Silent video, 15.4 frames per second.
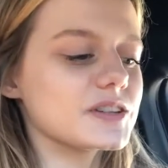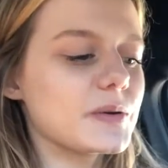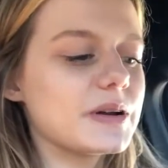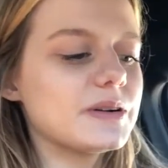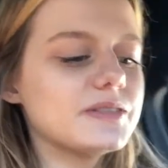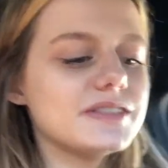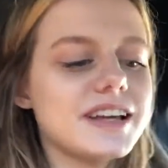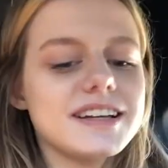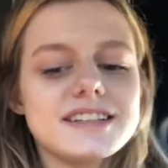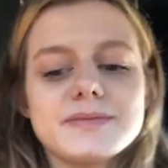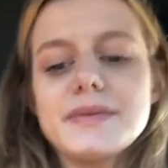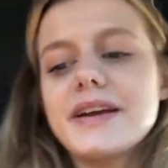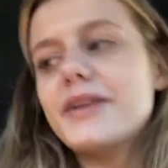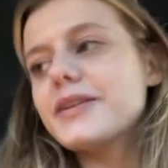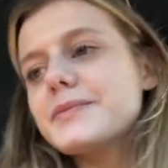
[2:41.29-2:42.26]
Oh, I don't like
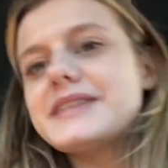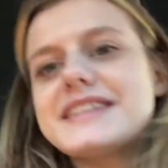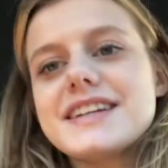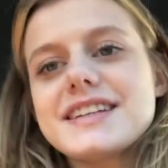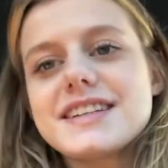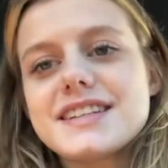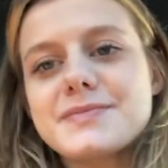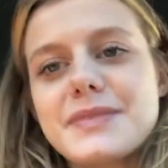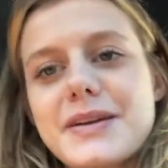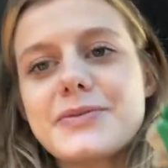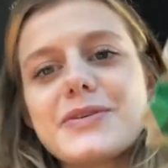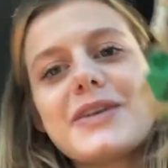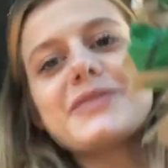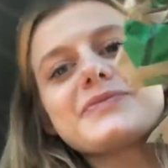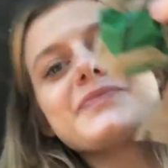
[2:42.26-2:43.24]
tomato. Let me take the tomato out.